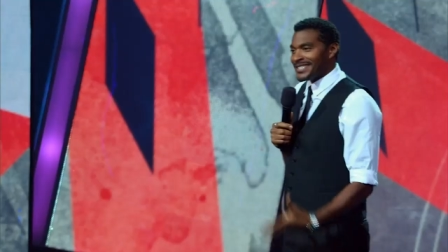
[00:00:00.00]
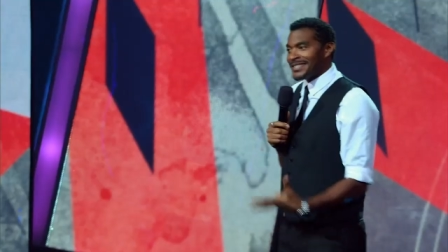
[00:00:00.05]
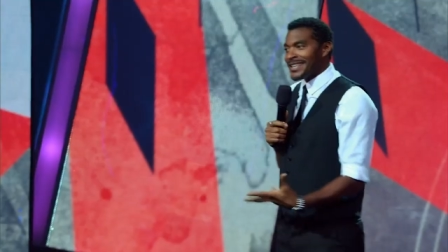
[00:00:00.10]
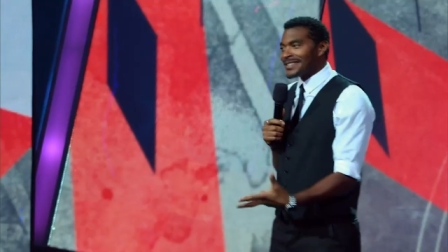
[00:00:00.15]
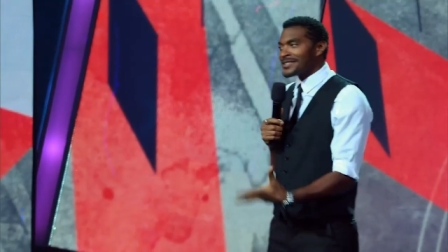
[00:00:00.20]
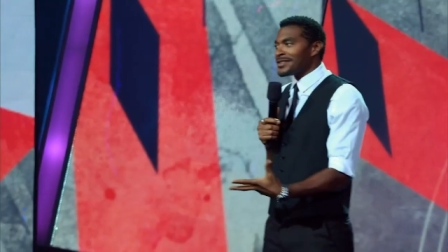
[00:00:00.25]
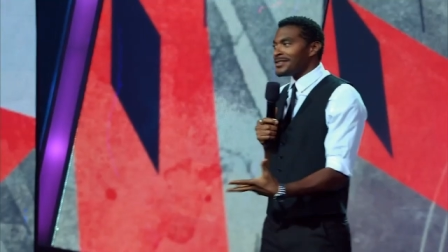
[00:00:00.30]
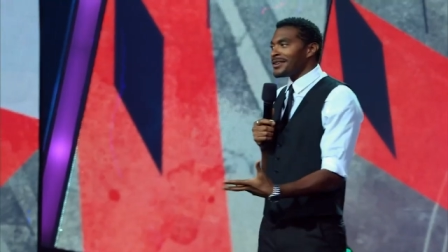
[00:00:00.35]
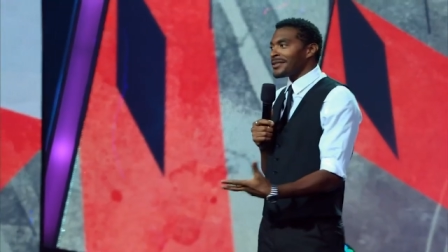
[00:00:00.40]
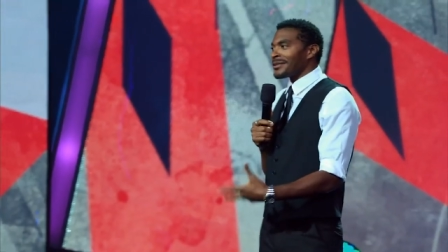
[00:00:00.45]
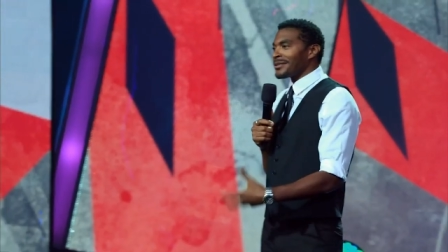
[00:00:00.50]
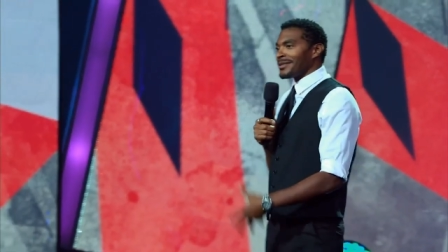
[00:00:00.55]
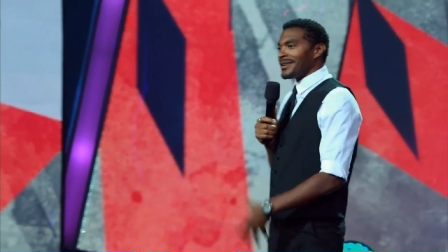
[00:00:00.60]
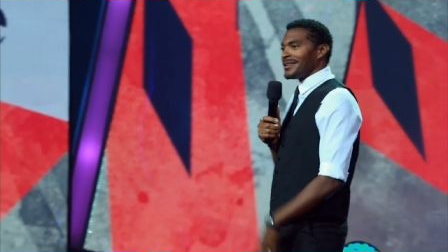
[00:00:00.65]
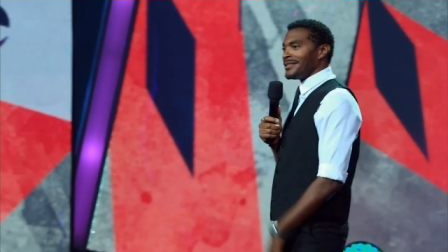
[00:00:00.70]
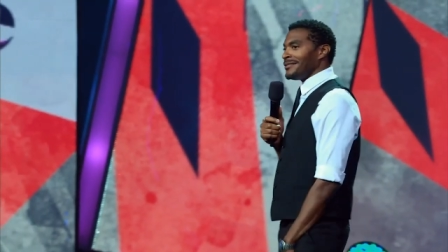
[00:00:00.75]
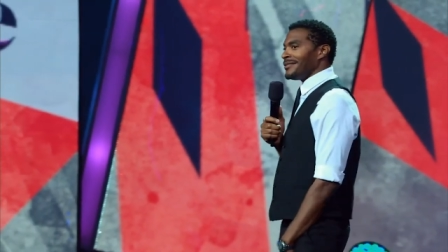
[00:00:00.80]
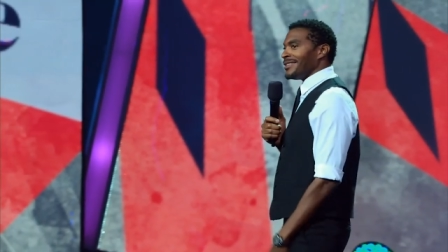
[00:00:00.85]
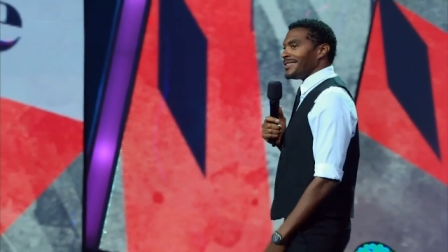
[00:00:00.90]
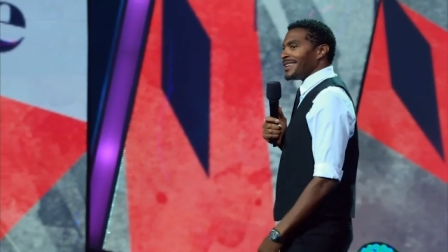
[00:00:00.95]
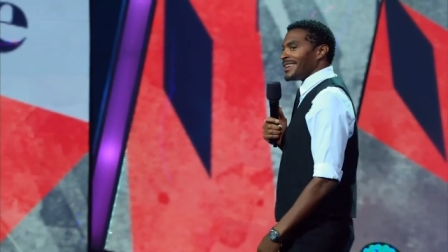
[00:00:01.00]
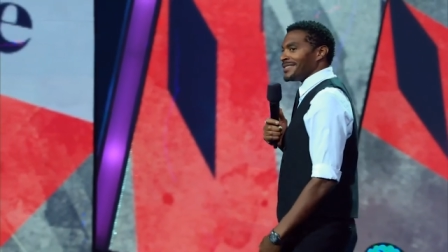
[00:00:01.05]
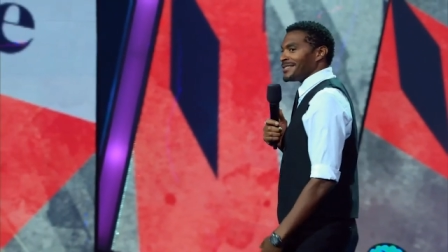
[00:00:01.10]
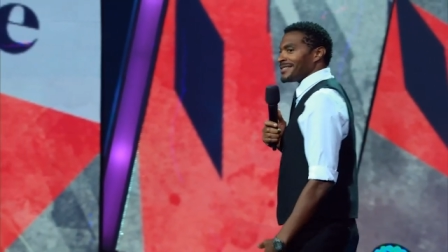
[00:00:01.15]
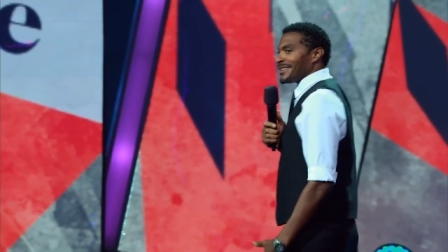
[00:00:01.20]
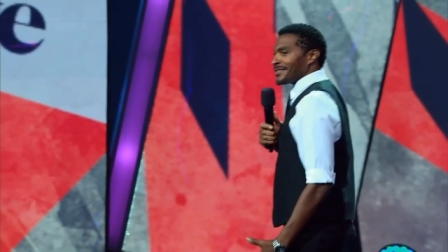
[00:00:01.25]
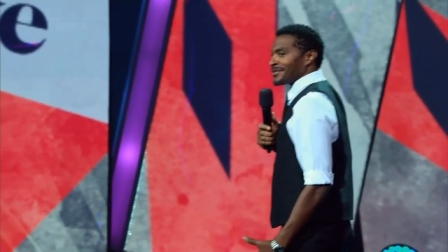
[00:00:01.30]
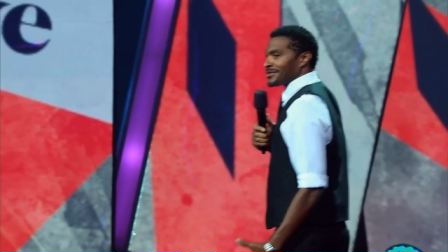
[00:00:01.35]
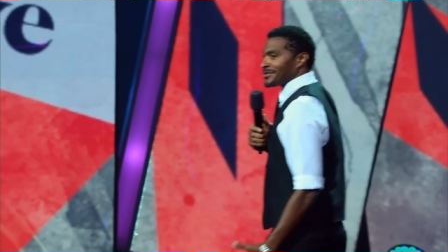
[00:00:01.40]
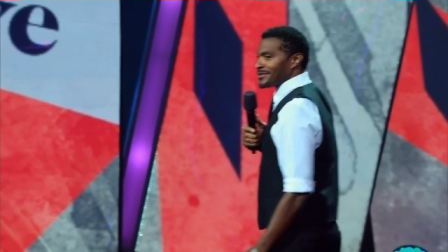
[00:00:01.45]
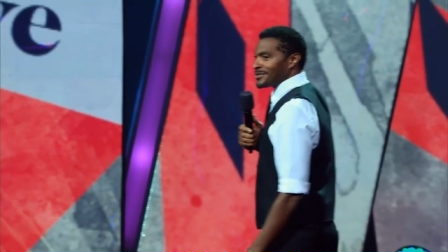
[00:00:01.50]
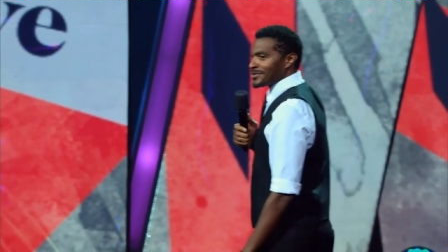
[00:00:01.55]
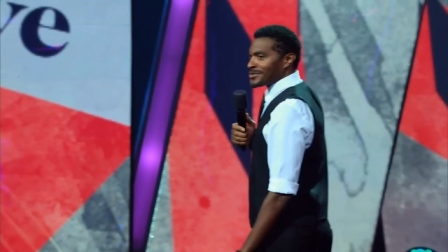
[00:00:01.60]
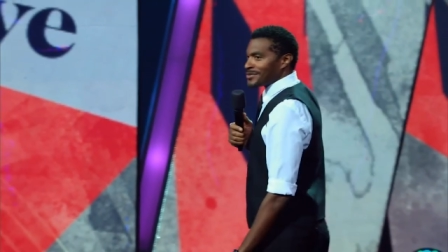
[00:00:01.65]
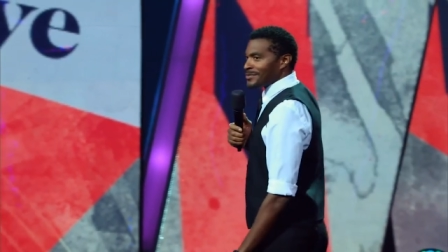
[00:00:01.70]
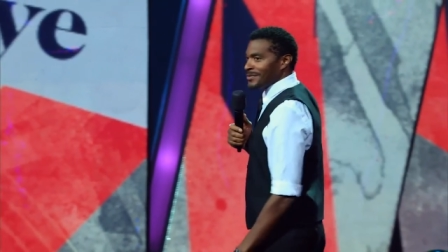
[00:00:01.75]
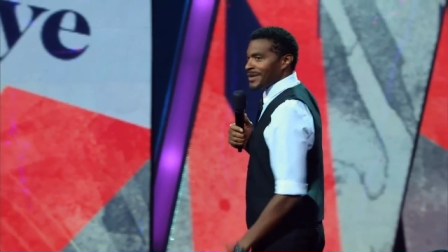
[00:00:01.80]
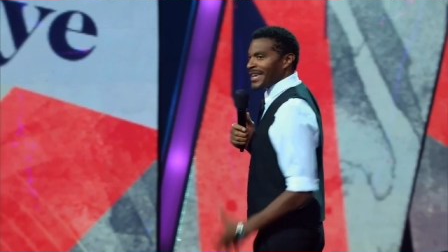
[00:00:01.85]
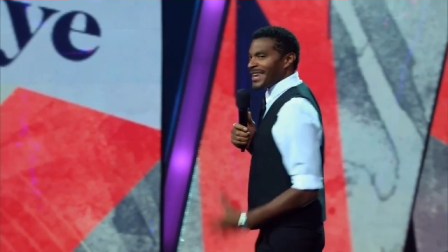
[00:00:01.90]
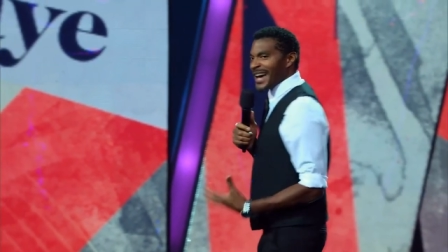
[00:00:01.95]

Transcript: That's another thing you ladies like to do too, man.